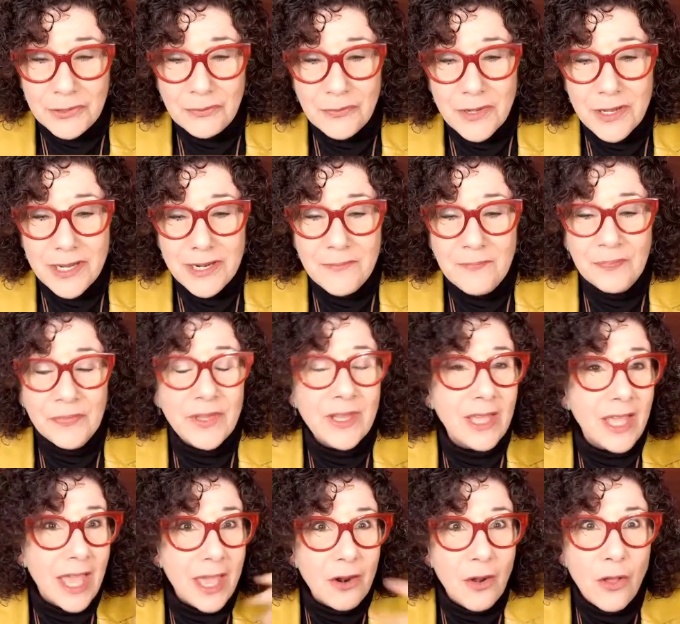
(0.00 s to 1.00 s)
one
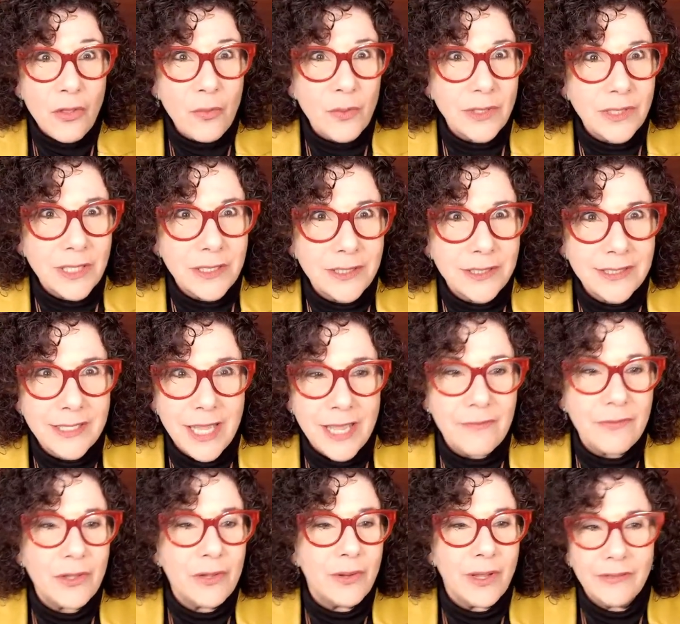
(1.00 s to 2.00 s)
and all the ones I just gave
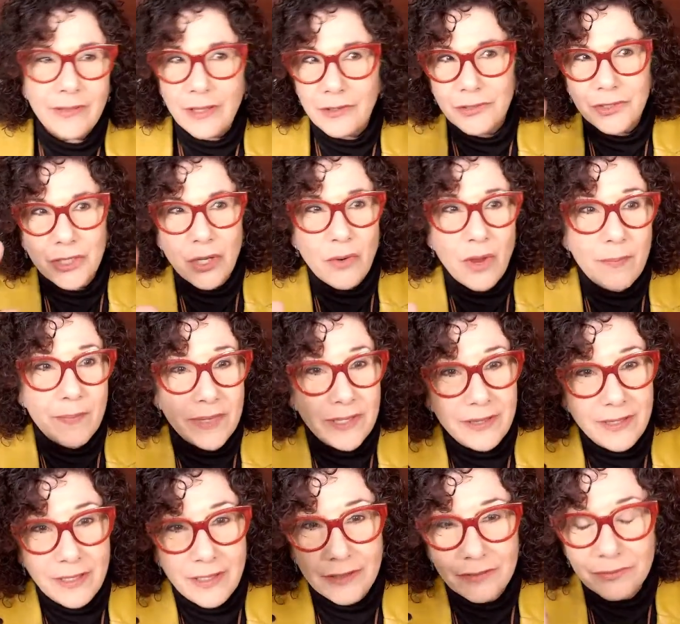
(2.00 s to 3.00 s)
you, and they'll show up in
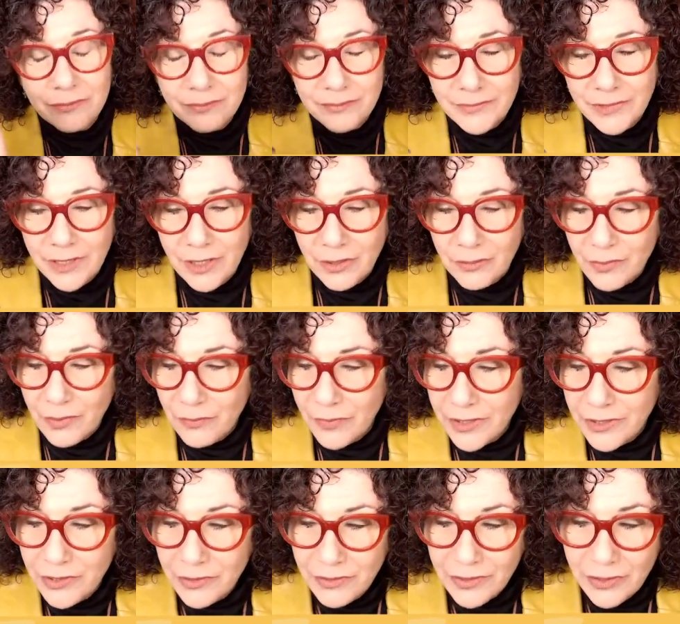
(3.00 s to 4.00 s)
the, you know, when we
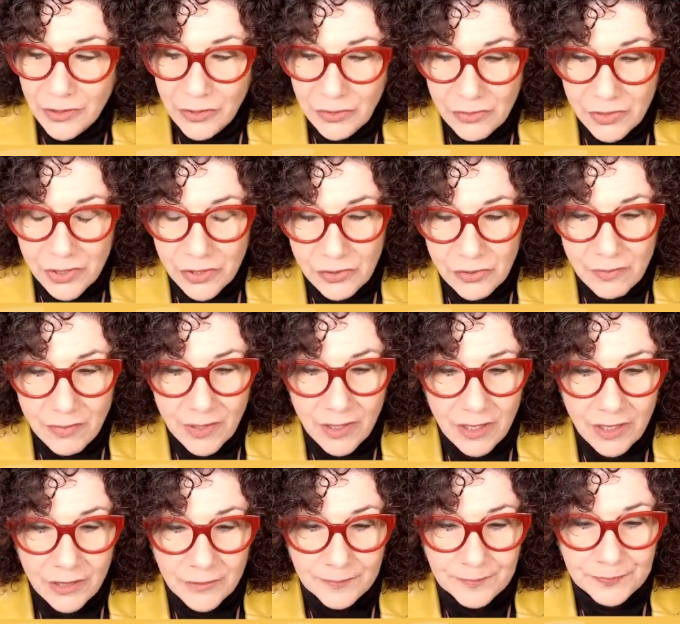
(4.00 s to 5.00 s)
do the YouTube
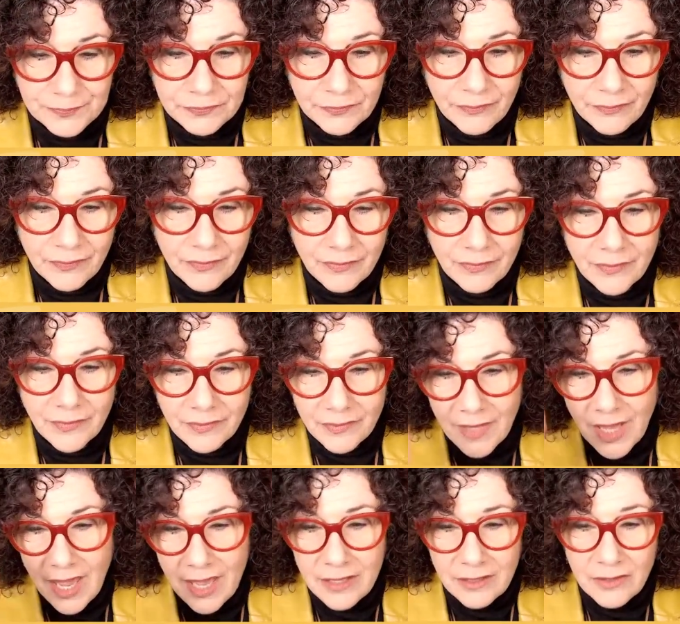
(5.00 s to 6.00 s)
um,
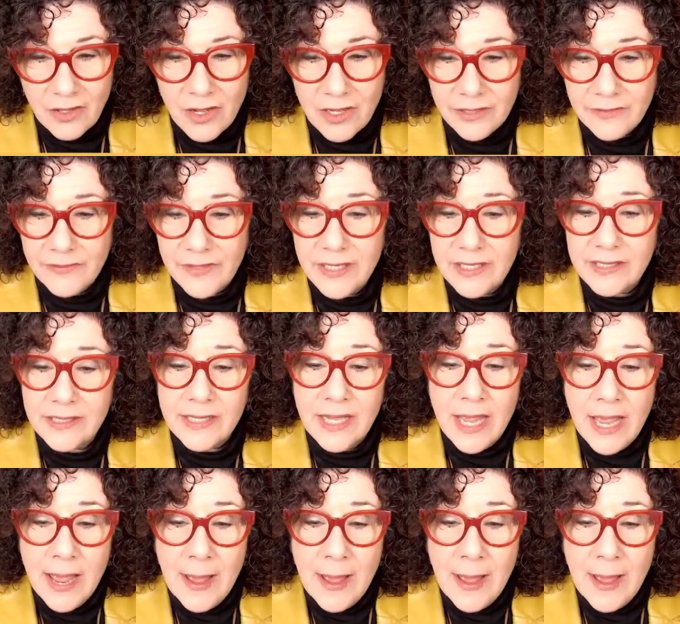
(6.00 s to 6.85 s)
analog of this.